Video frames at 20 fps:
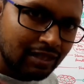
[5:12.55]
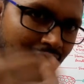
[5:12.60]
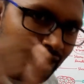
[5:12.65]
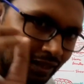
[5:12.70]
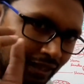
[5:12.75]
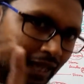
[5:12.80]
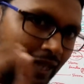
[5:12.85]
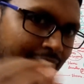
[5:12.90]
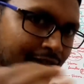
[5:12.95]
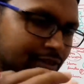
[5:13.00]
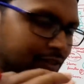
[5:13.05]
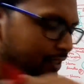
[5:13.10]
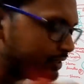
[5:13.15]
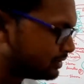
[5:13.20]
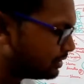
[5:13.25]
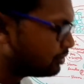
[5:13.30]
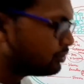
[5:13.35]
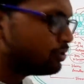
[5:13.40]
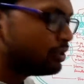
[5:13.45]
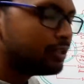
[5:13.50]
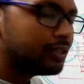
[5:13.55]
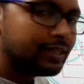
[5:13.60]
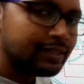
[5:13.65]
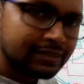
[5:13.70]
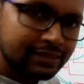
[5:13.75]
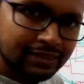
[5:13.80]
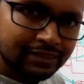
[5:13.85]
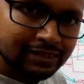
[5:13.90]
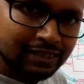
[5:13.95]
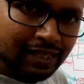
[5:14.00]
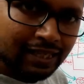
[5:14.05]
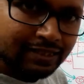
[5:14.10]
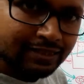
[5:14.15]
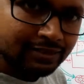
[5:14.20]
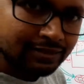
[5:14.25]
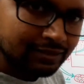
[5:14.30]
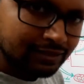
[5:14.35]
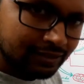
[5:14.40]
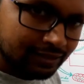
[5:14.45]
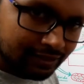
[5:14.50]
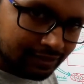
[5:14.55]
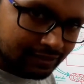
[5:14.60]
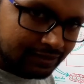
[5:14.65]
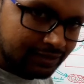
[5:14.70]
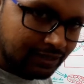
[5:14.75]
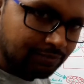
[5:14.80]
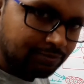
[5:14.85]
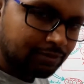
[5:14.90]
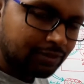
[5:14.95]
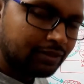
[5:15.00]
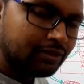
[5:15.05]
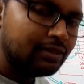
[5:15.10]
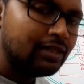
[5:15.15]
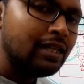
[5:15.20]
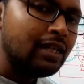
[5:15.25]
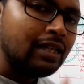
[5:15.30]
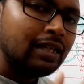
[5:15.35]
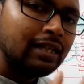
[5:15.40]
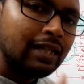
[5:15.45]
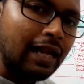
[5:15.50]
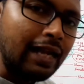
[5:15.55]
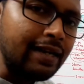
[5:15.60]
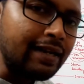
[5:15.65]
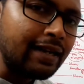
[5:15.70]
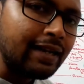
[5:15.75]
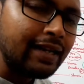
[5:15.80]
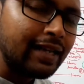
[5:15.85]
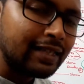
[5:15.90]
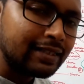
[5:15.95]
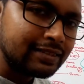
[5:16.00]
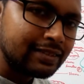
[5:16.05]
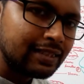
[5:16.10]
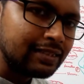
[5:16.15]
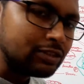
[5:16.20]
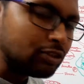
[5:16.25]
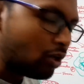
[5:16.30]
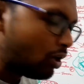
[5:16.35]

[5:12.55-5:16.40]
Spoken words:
light reaction we will discuss later in this chapter. Light reactions